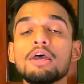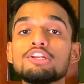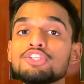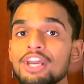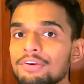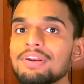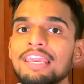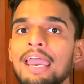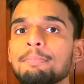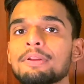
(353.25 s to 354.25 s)
generally
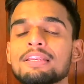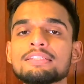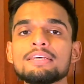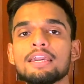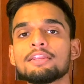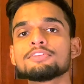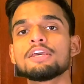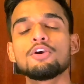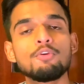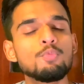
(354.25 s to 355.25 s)
capitalistic,
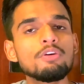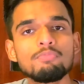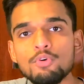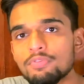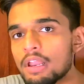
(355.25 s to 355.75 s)
and we have moved